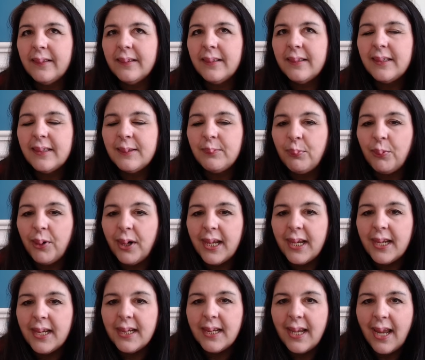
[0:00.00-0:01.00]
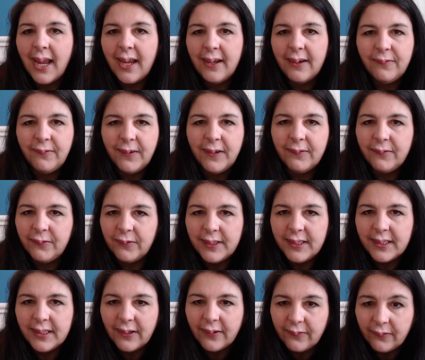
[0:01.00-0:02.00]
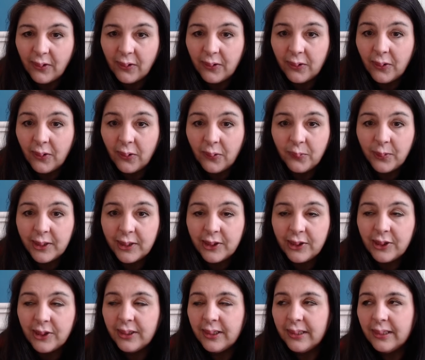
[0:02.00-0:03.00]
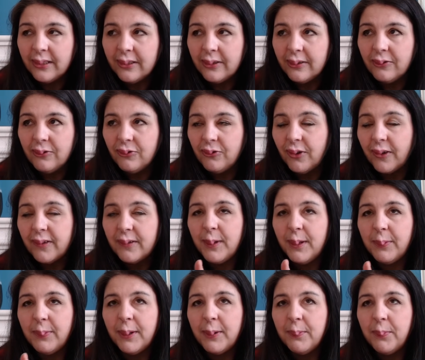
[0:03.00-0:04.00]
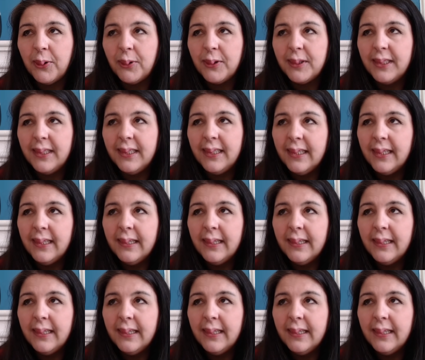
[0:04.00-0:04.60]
spring hay fevery stuff going on, which drives me a bit potty.